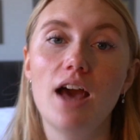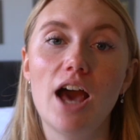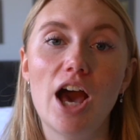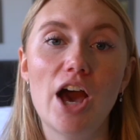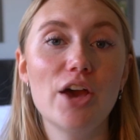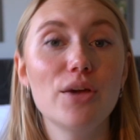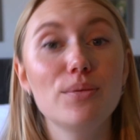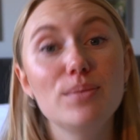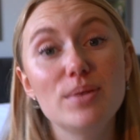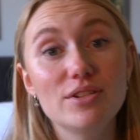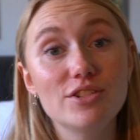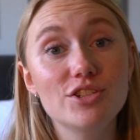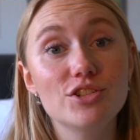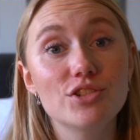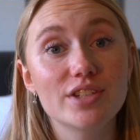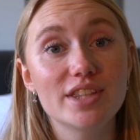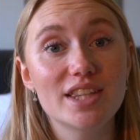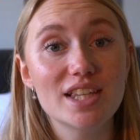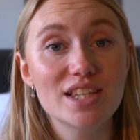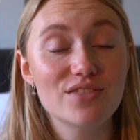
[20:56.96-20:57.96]
I hope you
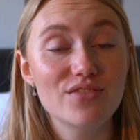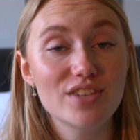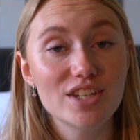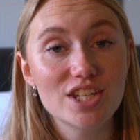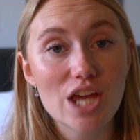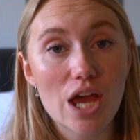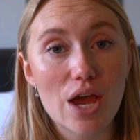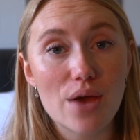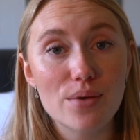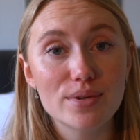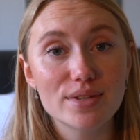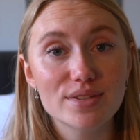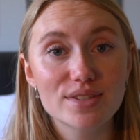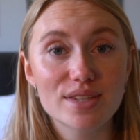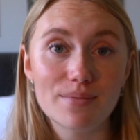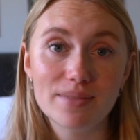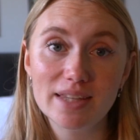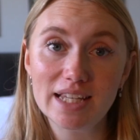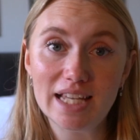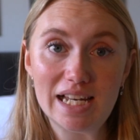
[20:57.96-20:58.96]
enjoyed this video. It's
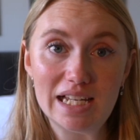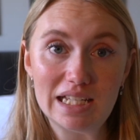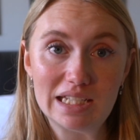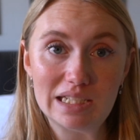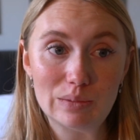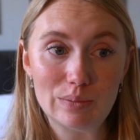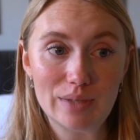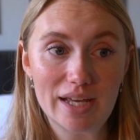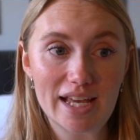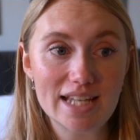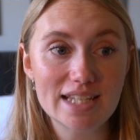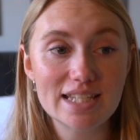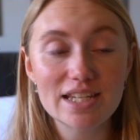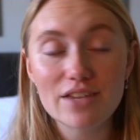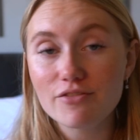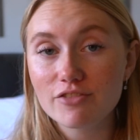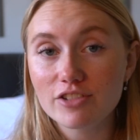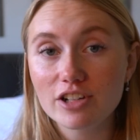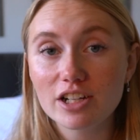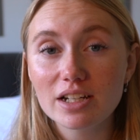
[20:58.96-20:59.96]
something a little bit
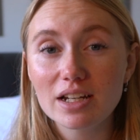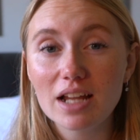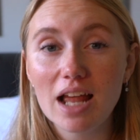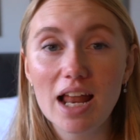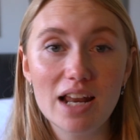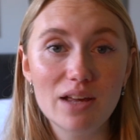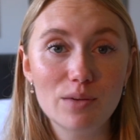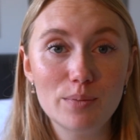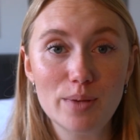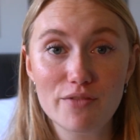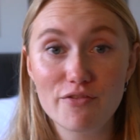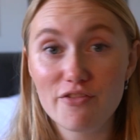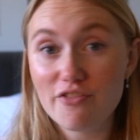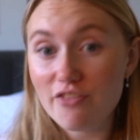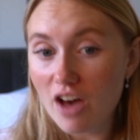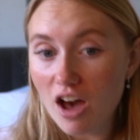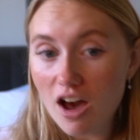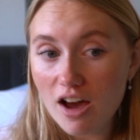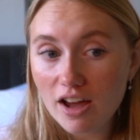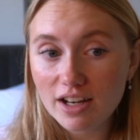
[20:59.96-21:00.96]
different, a little bit
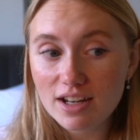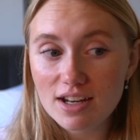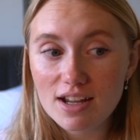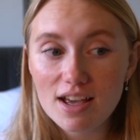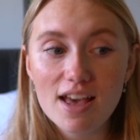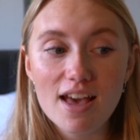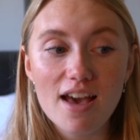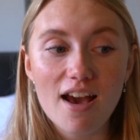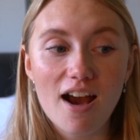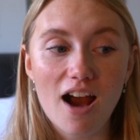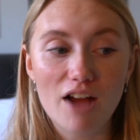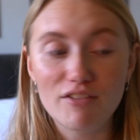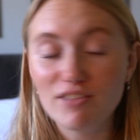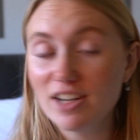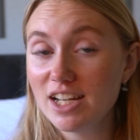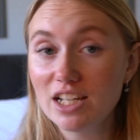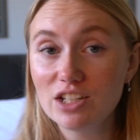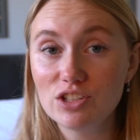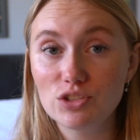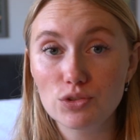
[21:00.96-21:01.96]
fun. I
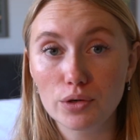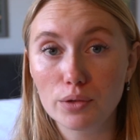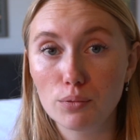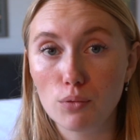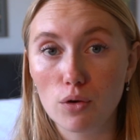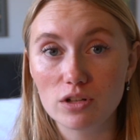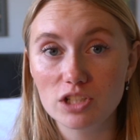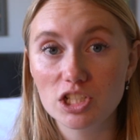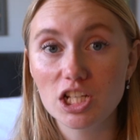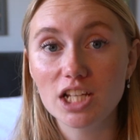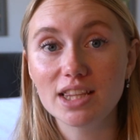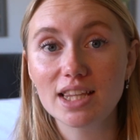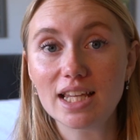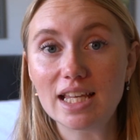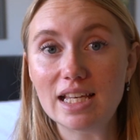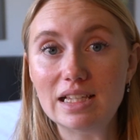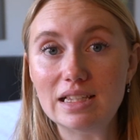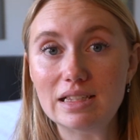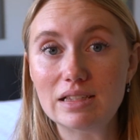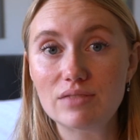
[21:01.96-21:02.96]
really enjoy watching
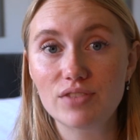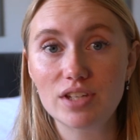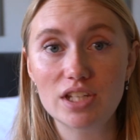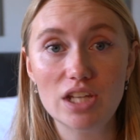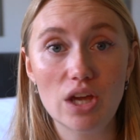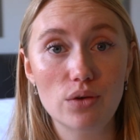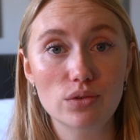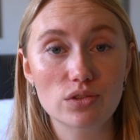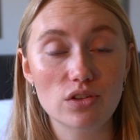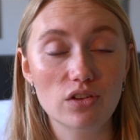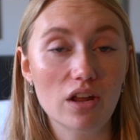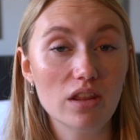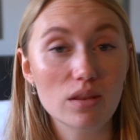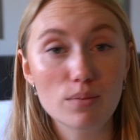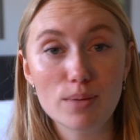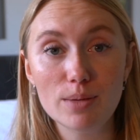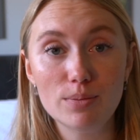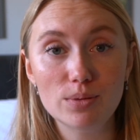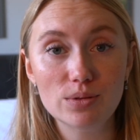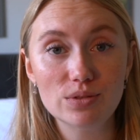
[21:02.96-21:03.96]
these videos on other
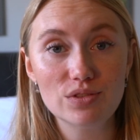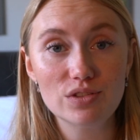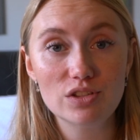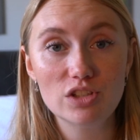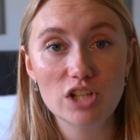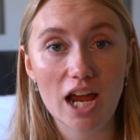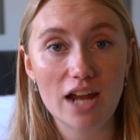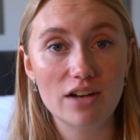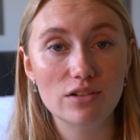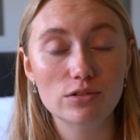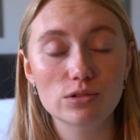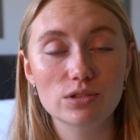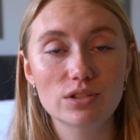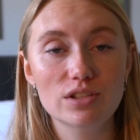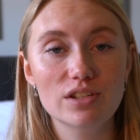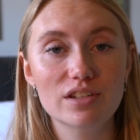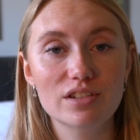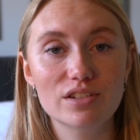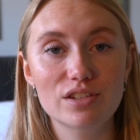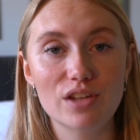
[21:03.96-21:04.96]
people's channels,
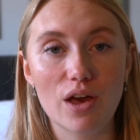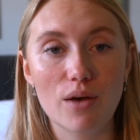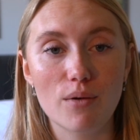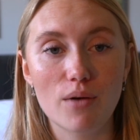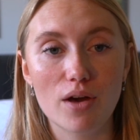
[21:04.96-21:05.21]
so